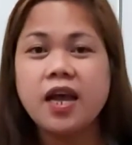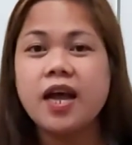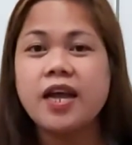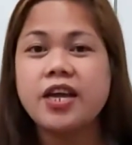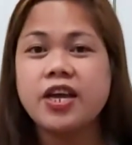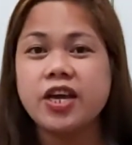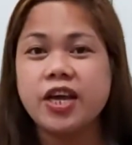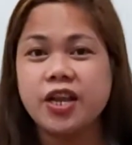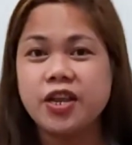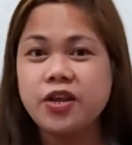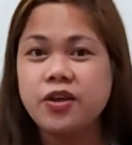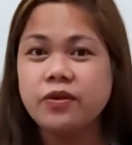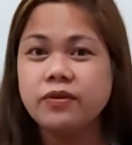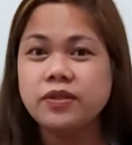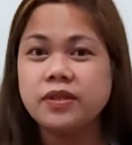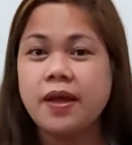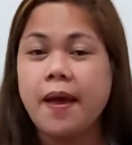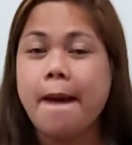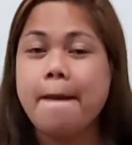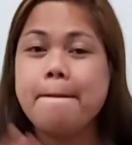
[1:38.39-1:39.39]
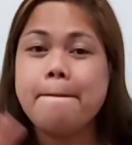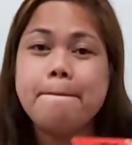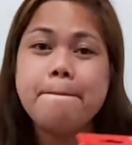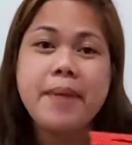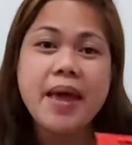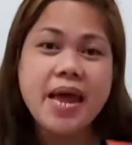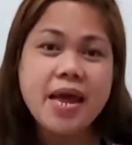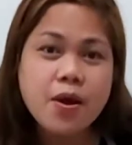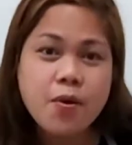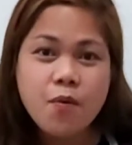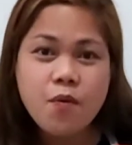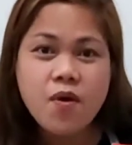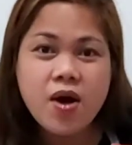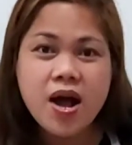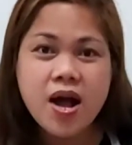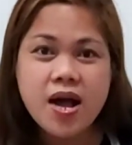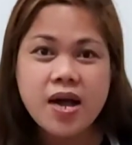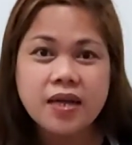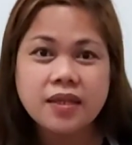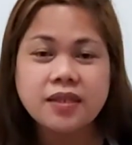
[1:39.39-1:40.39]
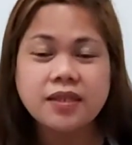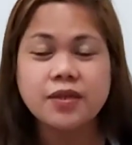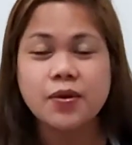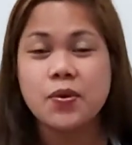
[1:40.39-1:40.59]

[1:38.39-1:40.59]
You can use the big ones